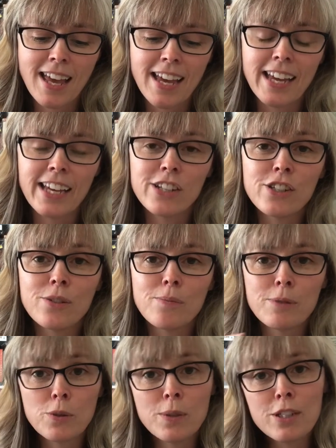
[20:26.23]

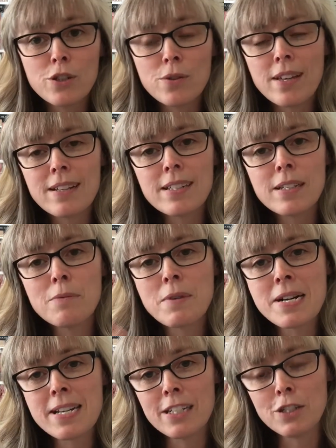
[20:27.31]
Between
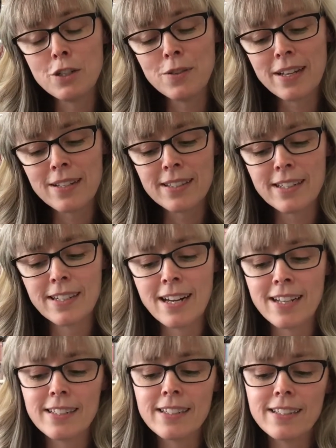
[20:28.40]
2001 and
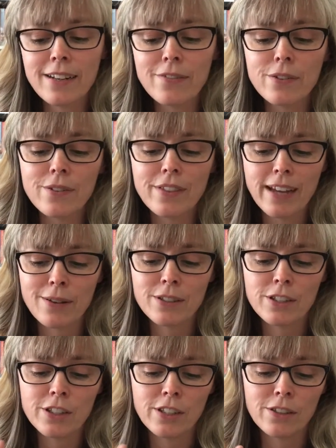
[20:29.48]
2009, several
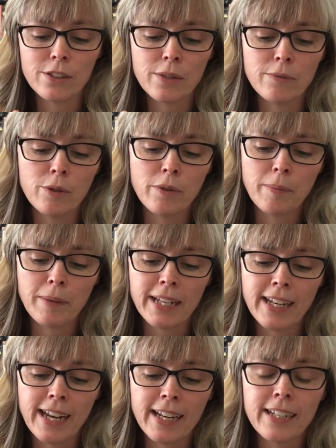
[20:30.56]
thousand children were
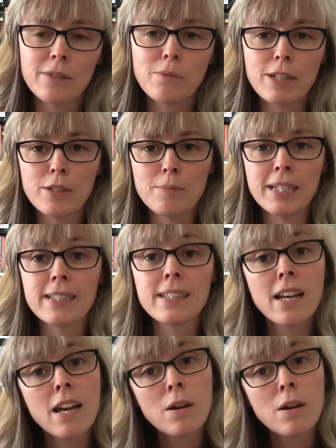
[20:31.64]
remediated, which means